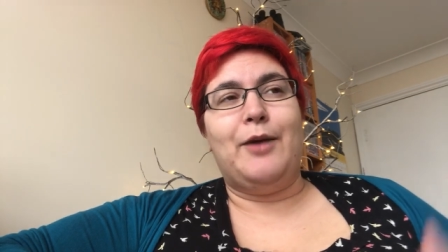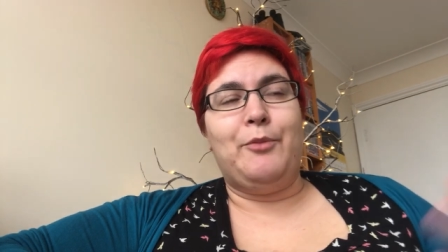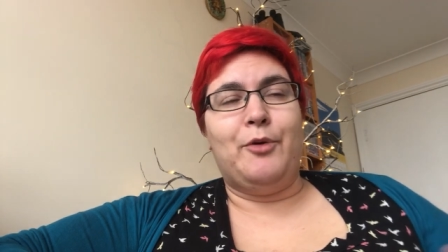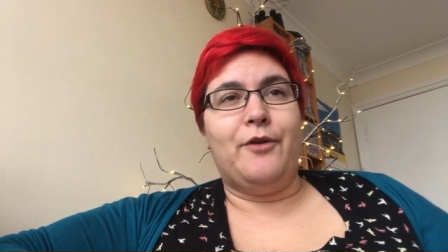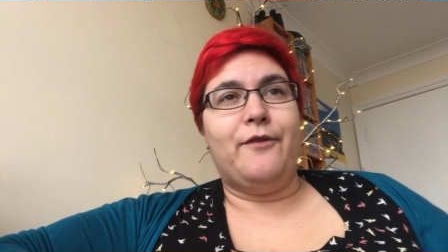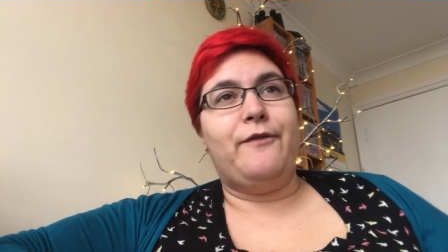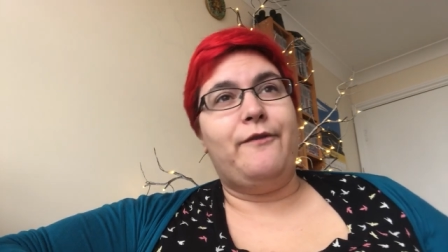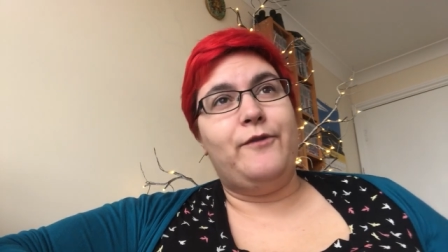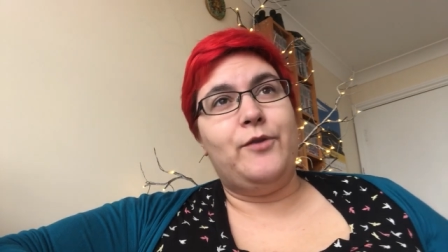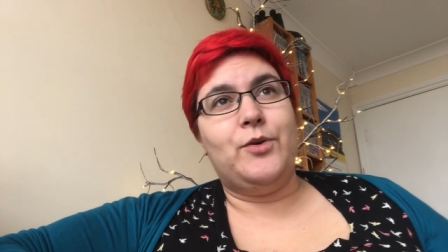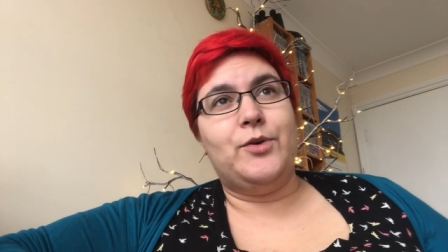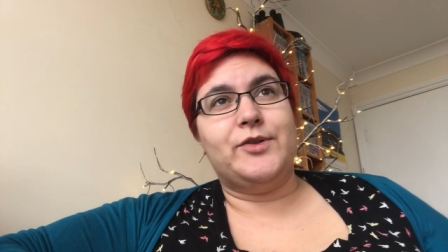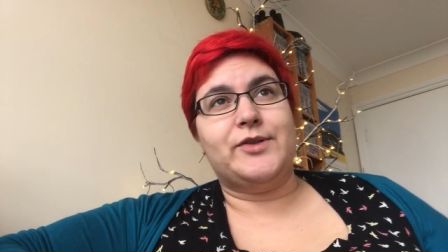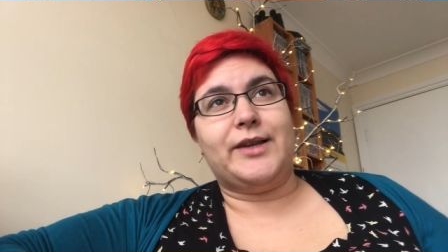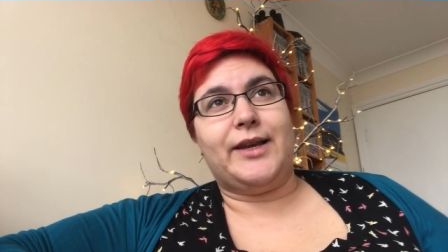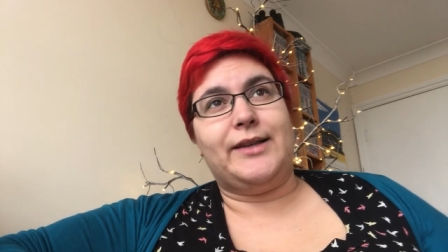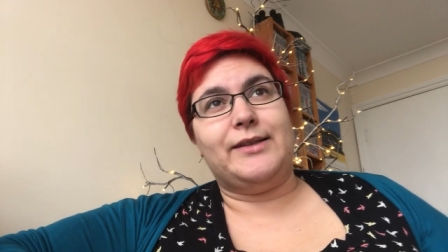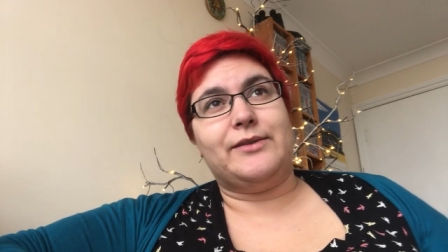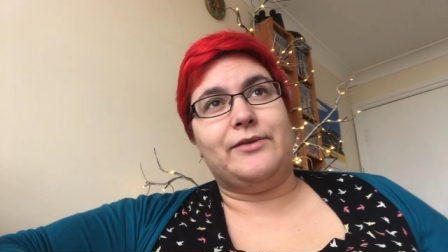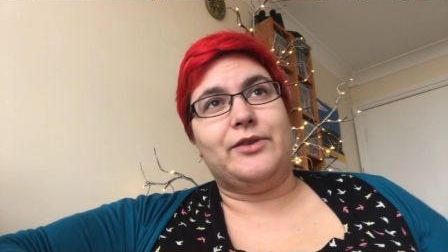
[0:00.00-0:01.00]
I bought four
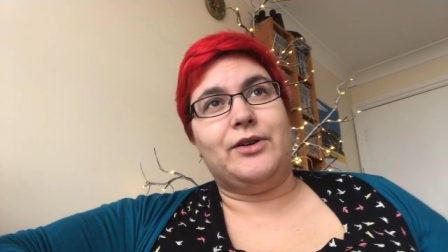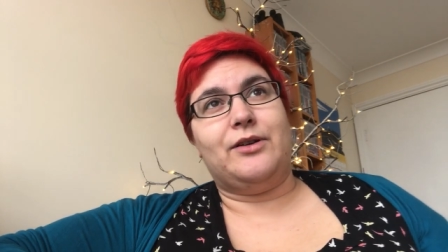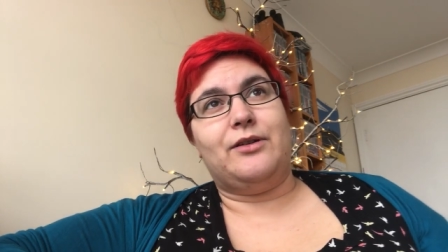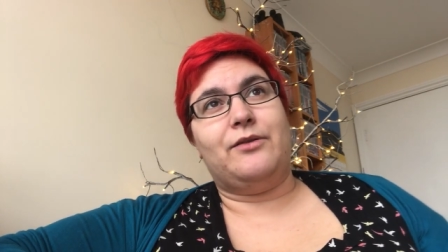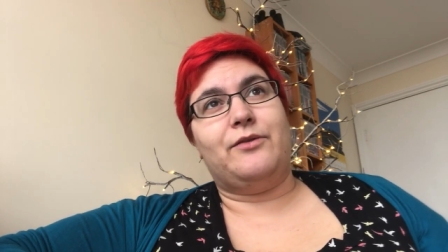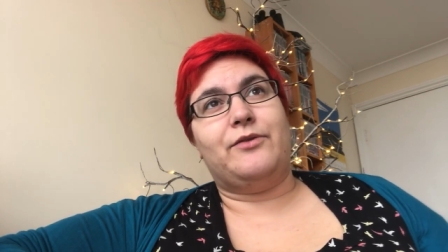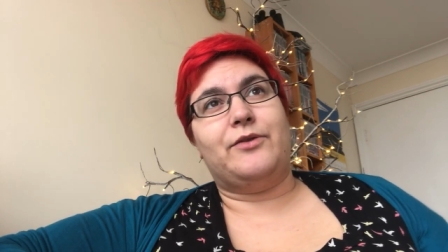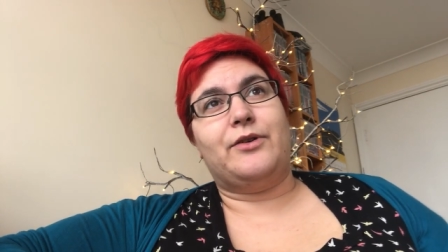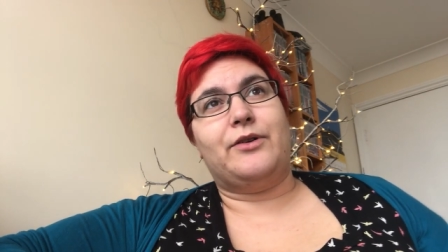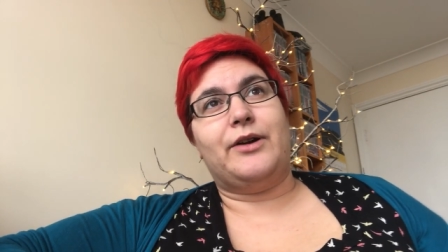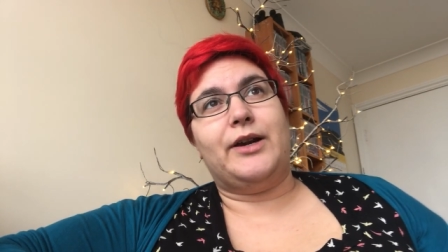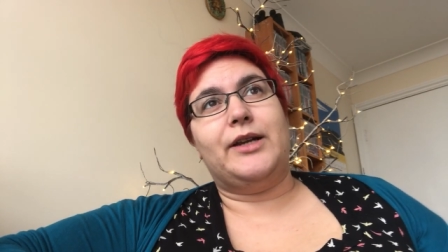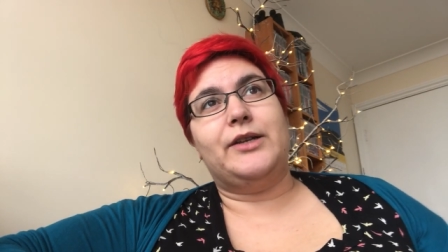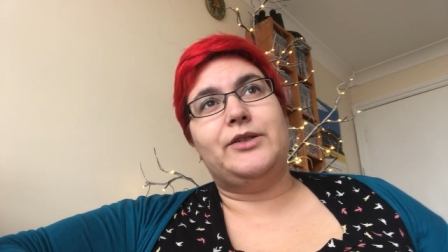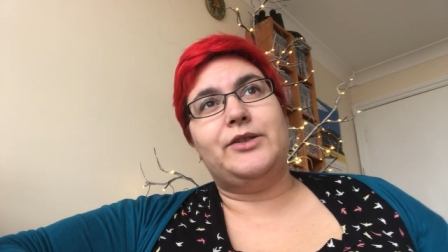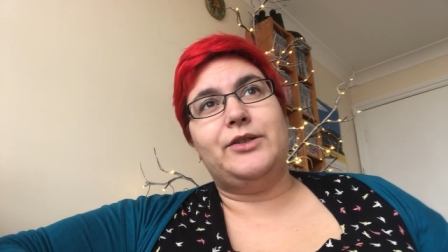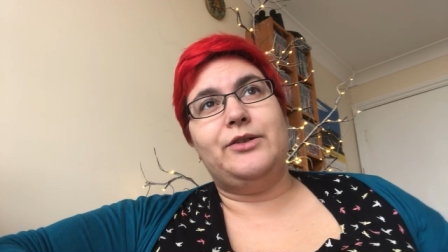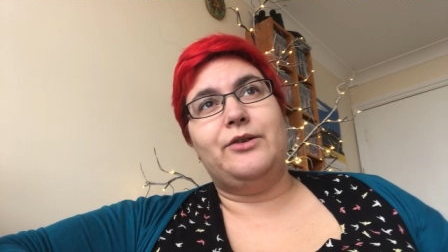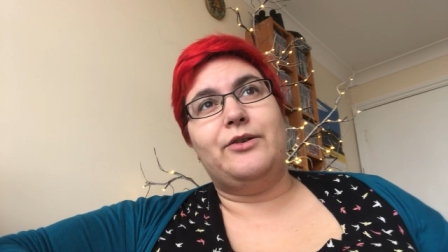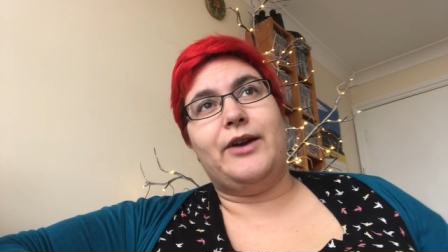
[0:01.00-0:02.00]
skeins of yarn for it,
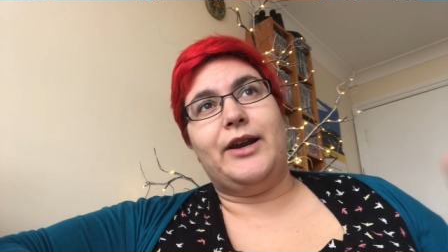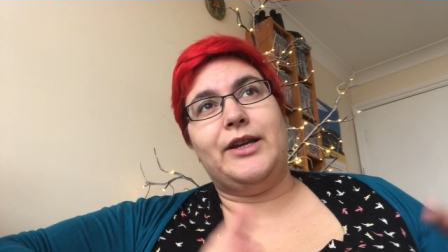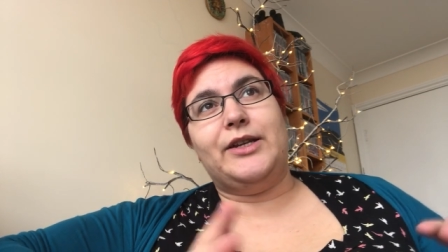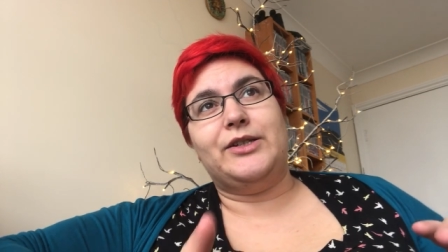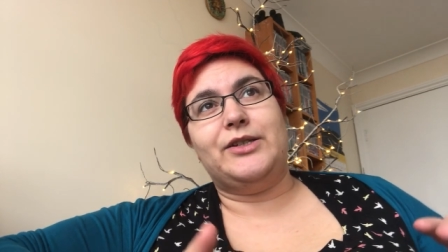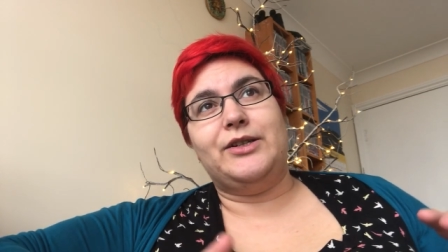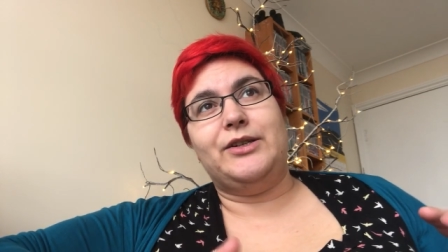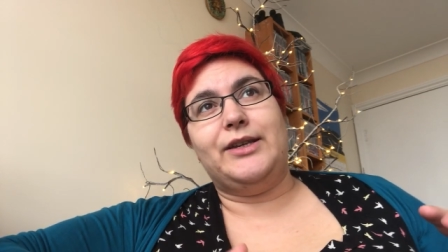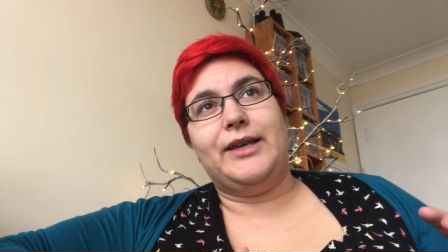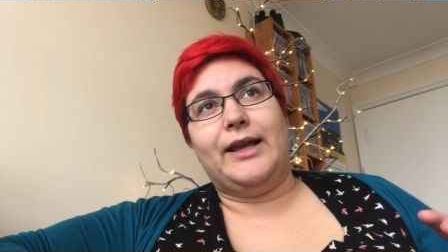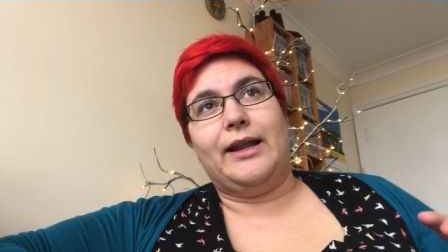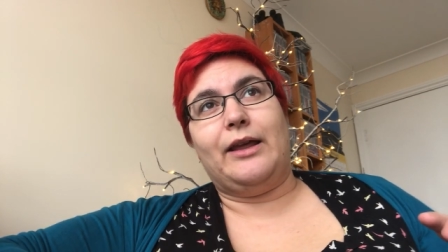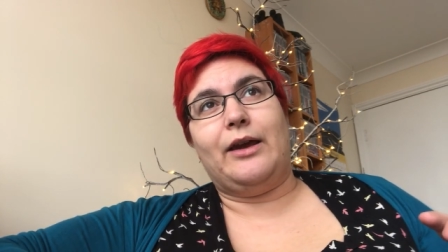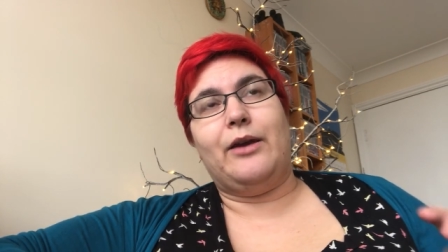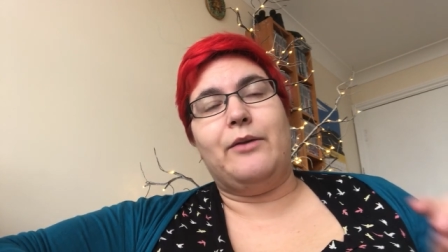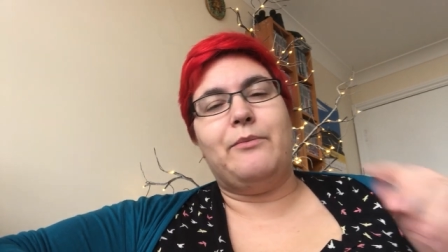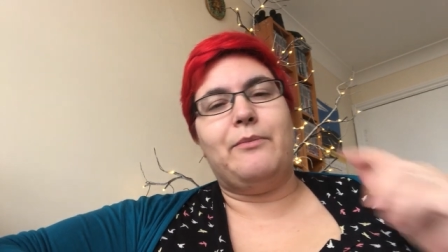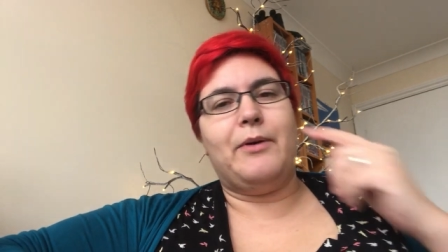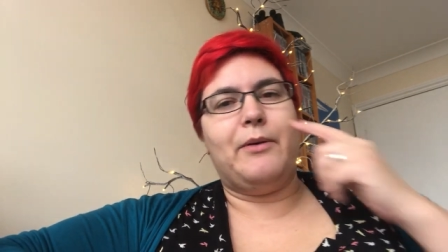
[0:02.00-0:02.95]
two grey and two yellow,